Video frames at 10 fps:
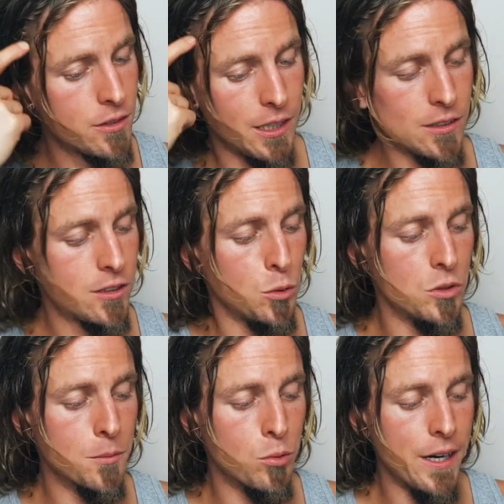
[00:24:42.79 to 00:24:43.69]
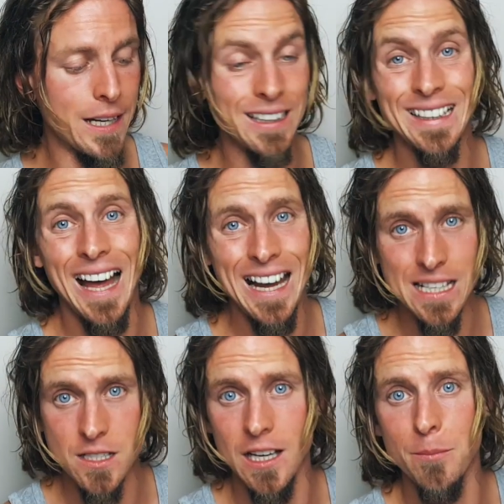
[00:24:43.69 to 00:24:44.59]
things to do with the brain, like
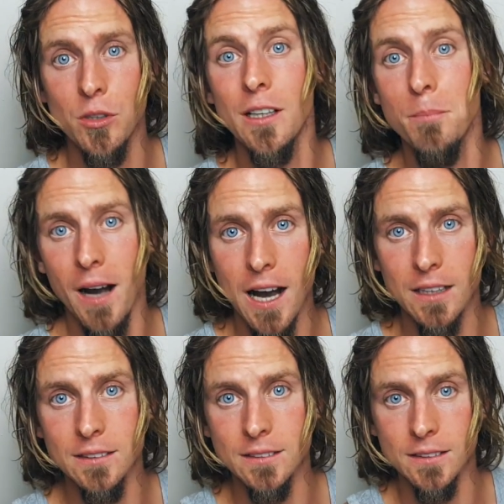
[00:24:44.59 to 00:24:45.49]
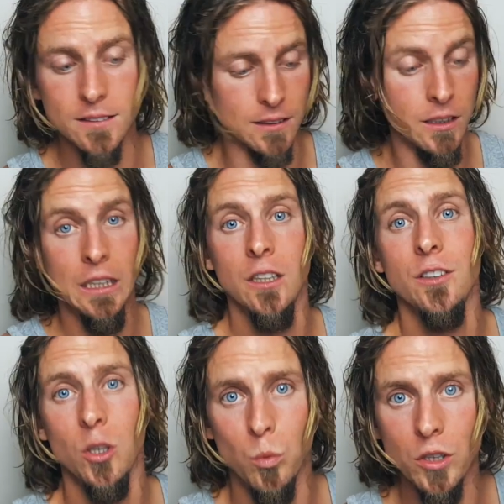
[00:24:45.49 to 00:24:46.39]
Alzheimer and Parkinson's, and
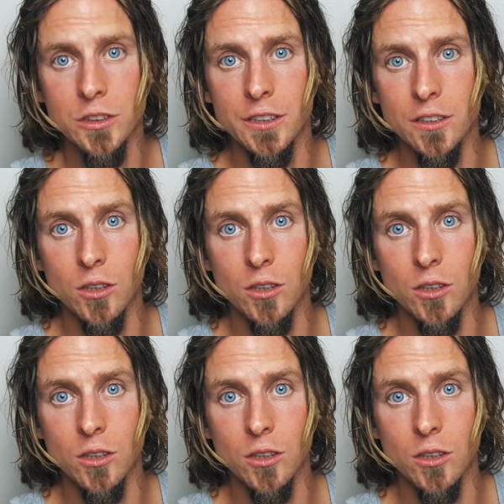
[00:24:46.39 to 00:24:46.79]
no wonder,